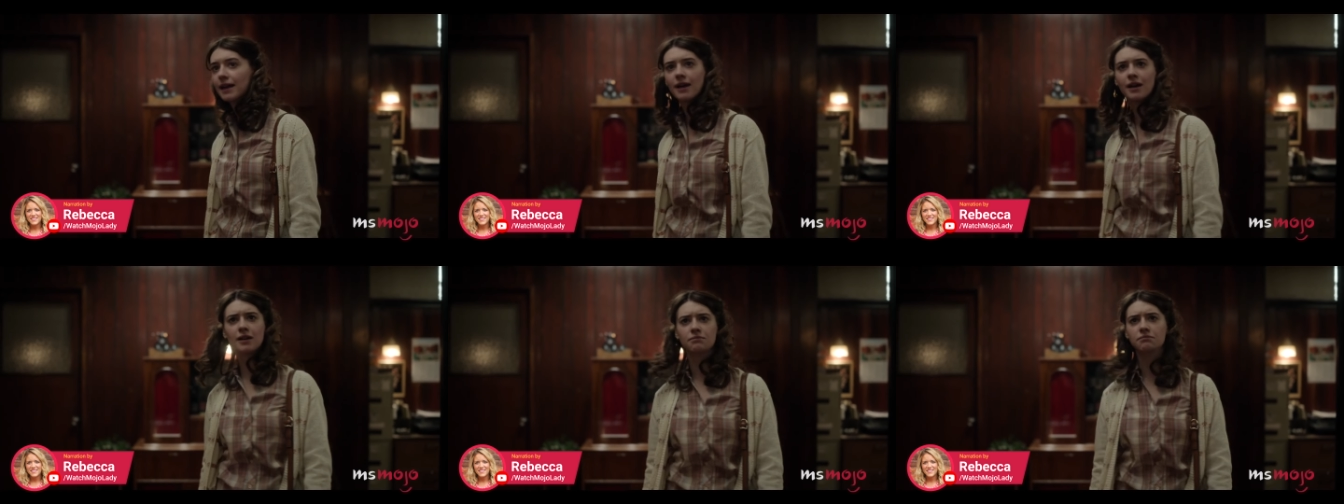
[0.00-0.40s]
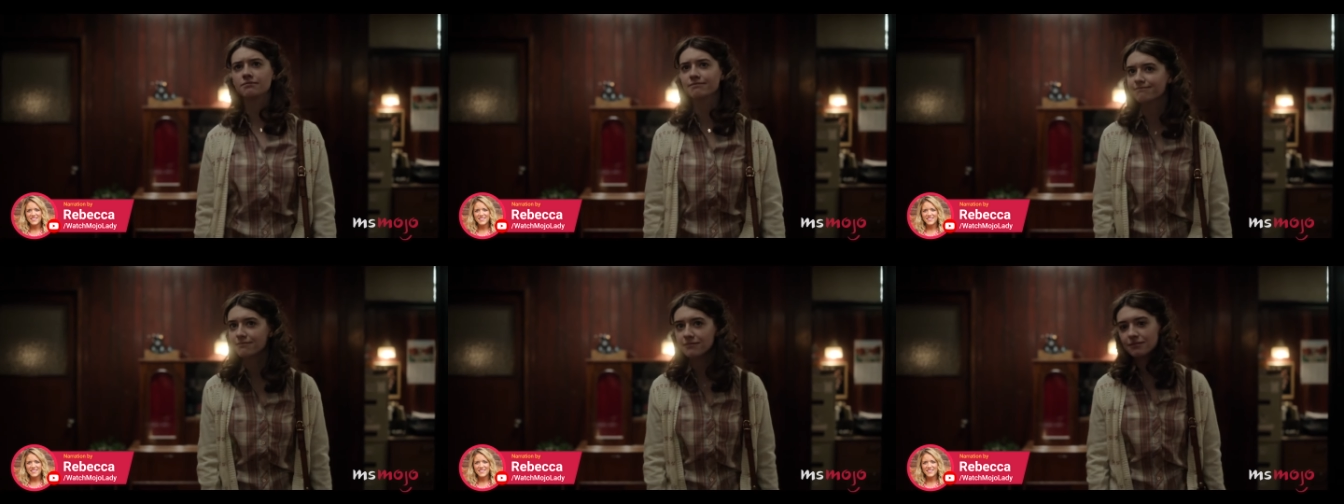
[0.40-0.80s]
true
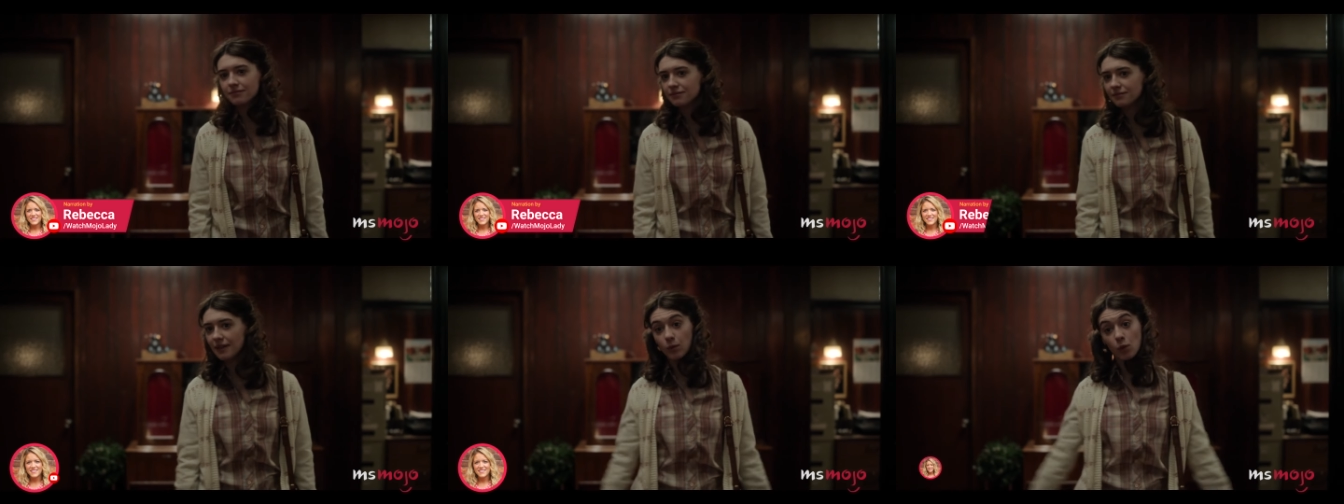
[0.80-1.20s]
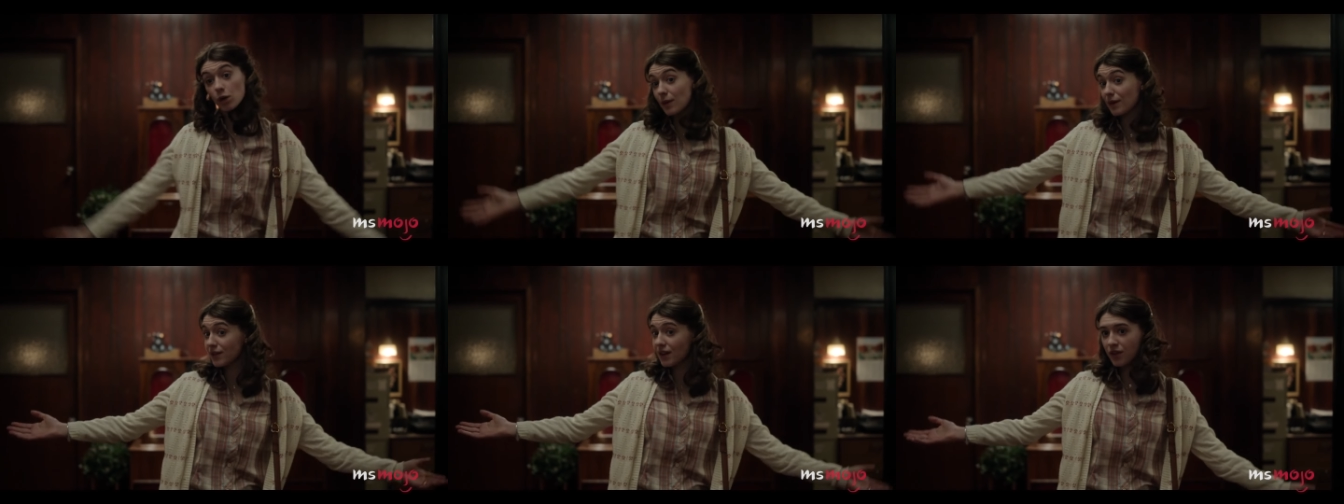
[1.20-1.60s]
story of
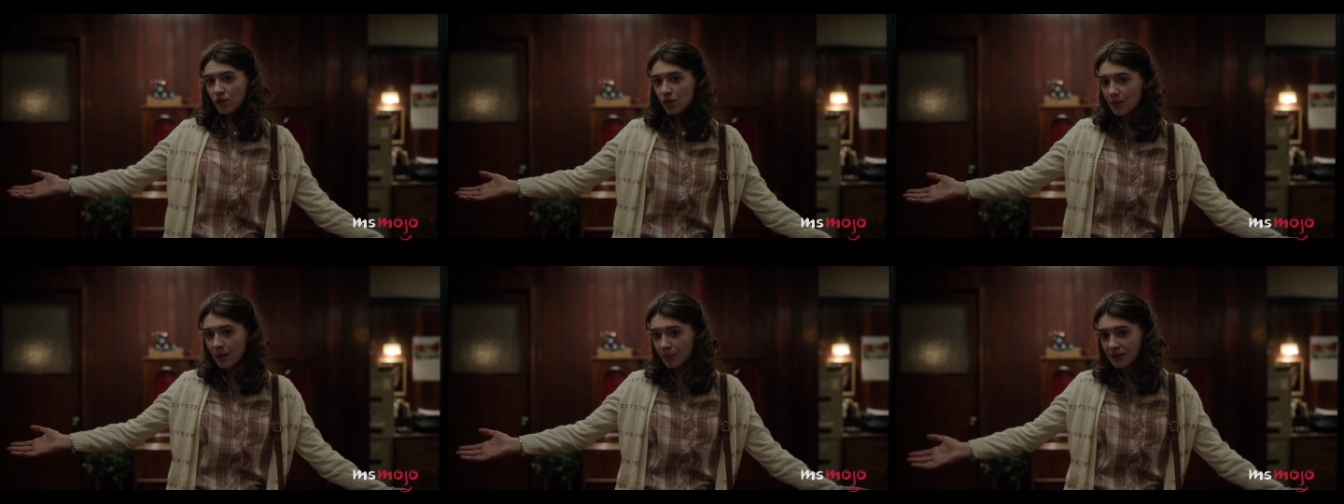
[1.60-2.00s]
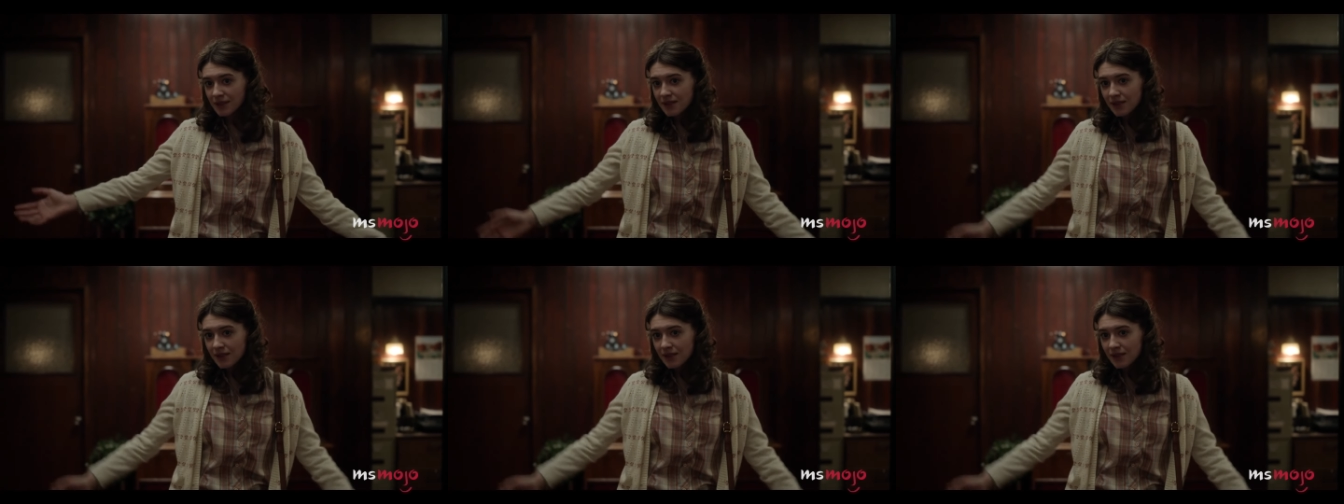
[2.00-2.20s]
Under the Banner of